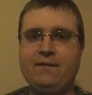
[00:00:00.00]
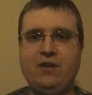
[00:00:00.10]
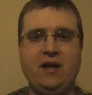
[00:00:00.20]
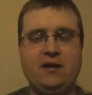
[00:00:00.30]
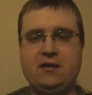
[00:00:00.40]

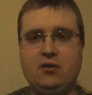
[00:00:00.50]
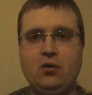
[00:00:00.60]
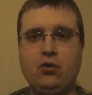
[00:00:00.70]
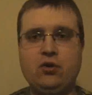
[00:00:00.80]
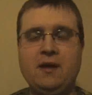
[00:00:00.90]
that
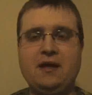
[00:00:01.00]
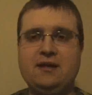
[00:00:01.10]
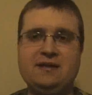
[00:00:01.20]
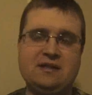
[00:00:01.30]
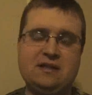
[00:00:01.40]

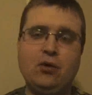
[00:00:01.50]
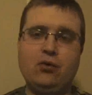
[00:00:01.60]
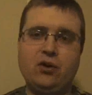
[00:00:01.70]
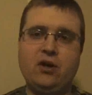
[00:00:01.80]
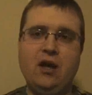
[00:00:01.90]
ultimately
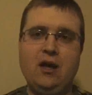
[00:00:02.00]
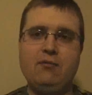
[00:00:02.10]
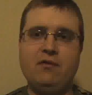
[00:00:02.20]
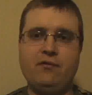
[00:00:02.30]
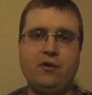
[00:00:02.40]
sealed the
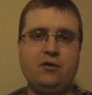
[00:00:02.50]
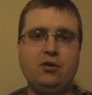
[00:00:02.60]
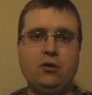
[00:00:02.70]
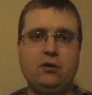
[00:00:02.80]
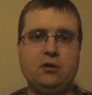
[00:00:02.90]
game. Fran
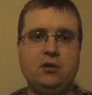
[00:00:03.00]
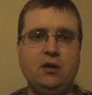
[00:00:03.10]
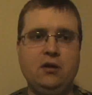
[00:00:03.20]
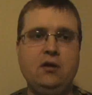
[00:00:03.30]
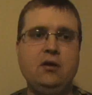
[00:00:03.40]

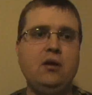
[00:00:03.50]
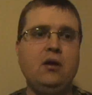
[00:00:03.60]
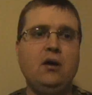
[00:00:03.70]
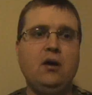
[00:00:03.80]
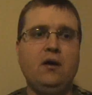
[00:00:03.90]
Tarkenton,
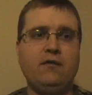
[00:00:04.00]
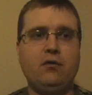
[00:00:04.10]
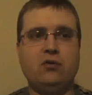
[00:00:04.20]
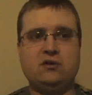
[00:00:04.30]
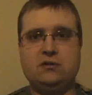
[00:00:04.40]
of
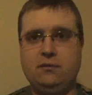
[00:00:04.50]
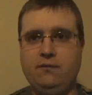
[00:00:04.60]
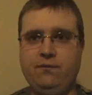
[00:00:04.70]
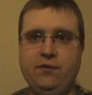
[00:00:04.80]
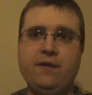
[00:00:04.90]
course,
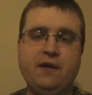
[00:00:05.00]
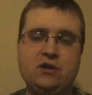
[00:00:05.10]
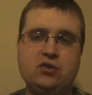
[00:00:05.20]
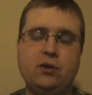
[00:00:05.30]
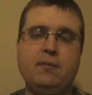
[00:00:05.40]

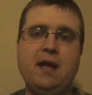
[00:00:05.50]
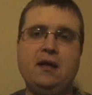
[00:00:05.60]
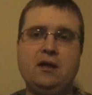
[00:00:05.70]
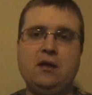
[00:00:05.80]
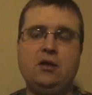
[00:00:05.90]
eventually
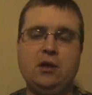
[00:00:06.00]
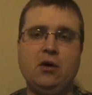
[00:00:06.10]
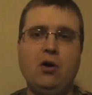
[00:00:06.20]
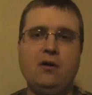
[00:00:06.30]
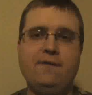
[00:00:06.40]
made it into
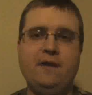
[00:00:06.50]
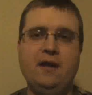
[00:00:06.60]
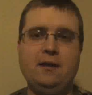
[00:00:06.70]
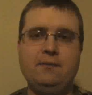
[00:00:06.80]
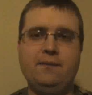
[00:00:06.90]
the Hall of
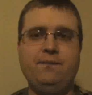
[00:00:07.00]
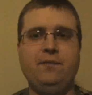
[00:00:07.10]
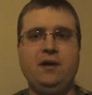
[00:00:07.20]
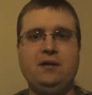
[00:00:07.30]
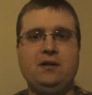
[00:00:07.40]
Fame,
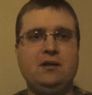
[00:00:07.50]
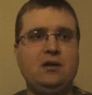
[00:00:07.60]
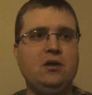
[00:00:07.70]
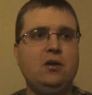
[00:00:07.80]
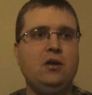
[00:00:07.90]
but
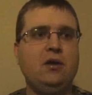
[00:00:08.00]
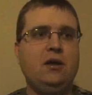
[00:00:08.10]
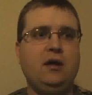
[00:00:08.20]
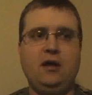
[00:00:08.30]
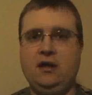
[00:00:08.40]

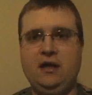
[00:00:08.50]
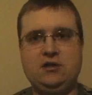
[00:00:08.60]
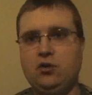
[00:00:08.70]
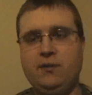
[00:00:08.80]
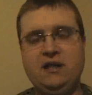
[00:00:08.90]
and
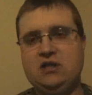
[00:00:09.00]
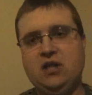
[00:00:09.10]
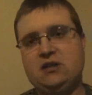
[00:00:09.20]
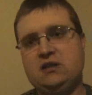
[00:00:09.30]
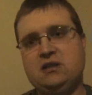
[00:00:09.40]
had so many
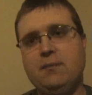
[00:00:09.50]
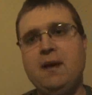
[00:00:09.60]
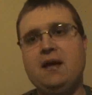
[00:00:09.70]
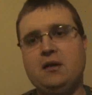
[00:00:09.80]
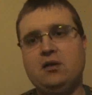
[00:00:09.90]
chances to
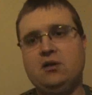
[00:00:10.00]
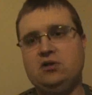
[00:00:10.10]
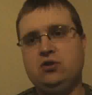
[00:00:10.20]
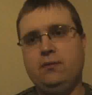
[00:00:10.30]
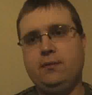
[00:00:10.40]
make it to
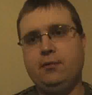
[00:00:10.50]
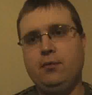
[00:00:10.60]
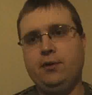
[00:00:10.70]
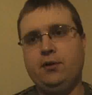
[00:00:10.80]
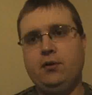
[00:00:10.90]
the Super
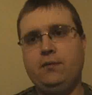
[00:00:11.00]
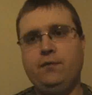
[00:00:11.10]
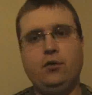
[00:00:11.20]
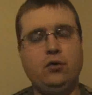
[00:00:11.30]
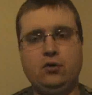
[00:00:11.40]
Bowl, but,
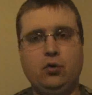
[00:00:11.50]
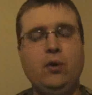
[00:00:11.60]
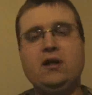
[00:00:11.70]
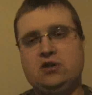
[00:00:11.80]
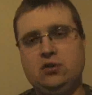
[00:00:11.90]
or to
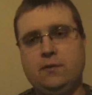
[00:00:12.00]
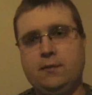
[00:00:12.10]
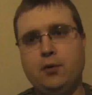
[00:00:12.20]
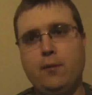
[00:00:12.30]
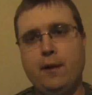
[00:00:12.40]
win a
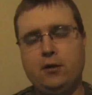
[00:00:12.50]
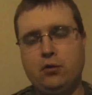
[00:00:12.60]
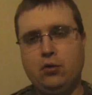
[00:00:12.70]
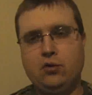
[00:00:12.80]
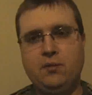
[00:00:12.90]
Super Bowl,
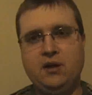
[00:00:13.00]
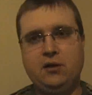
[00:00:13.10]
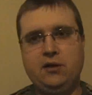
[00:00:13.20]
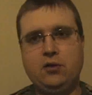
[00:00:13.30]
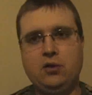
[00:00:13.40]
but
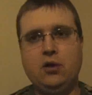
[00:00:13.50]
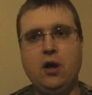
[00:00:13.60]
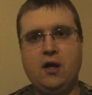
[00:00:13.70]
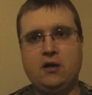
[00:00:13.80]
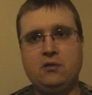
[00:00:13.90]
ultimately could
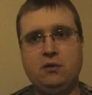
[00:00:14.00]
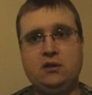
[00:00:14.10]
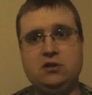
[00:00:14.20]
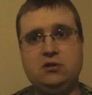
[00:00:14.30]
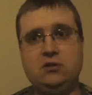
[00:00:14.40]
not
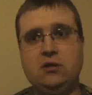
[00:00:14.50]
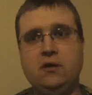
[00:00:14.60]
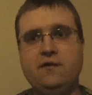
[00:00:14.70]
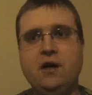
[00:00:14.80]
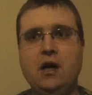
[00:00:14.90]
when he should
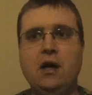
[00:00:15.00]
have.